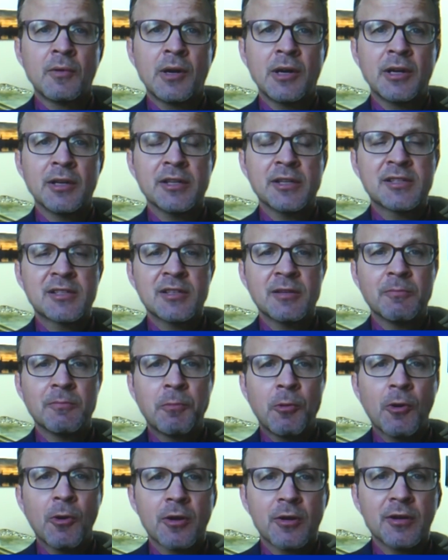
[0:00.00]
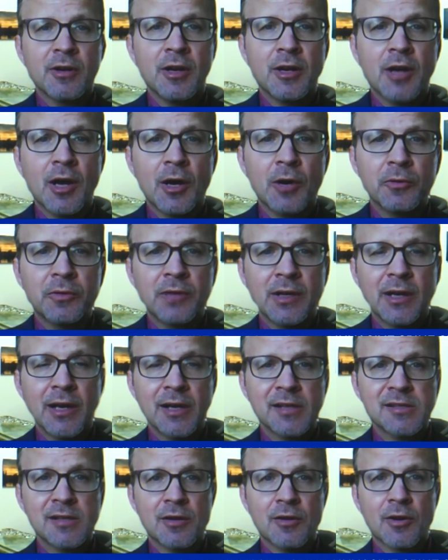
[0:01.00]
Well, it's important to note that
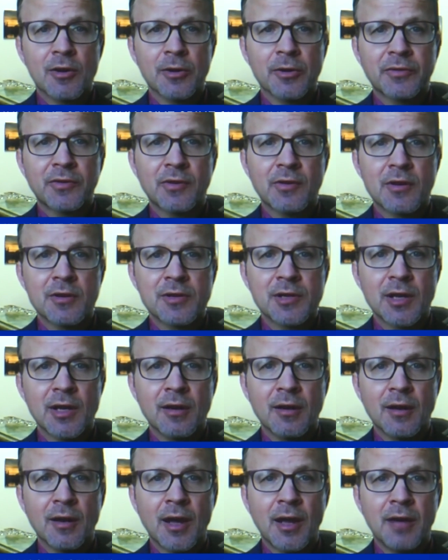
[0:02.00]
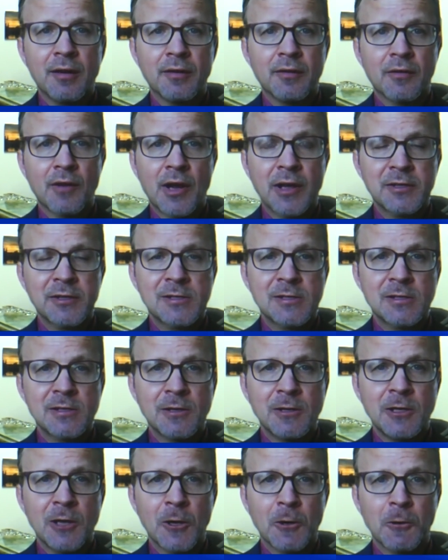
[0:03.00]
as a neurosurgeon, I address,
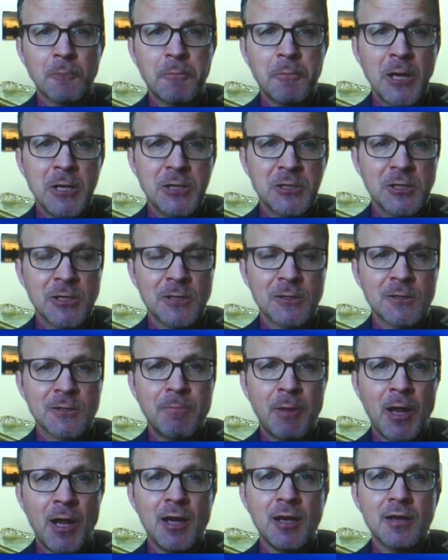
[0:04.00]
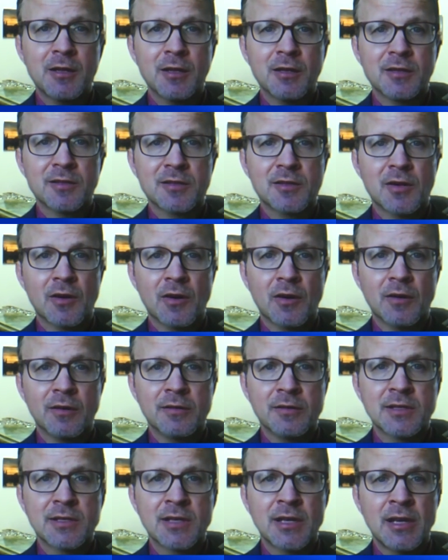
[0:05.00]
patients' pain
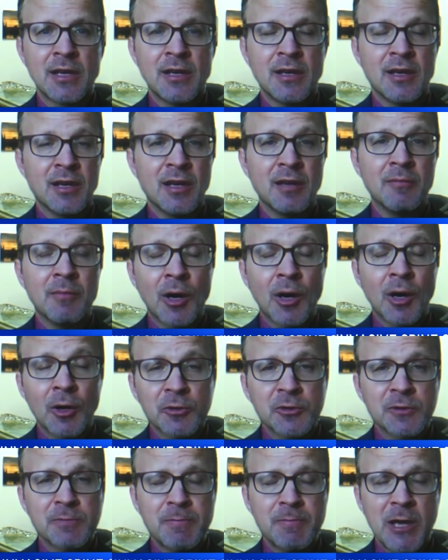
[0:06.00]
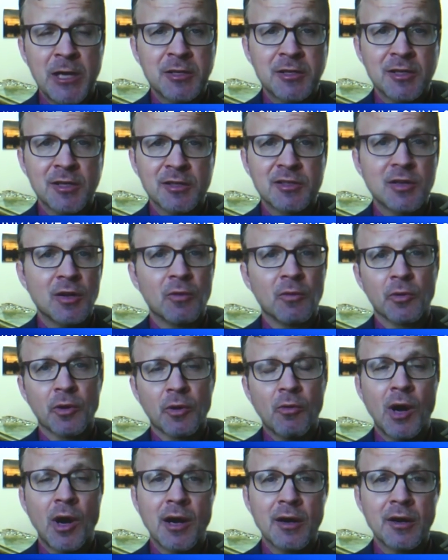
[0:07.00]
concerns, and most patients don't
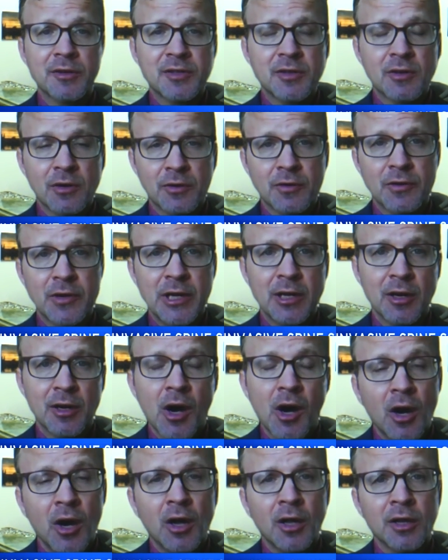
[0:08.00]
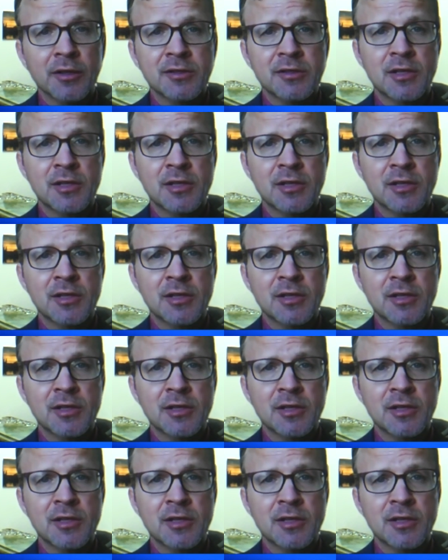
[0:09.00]
require surgery at all.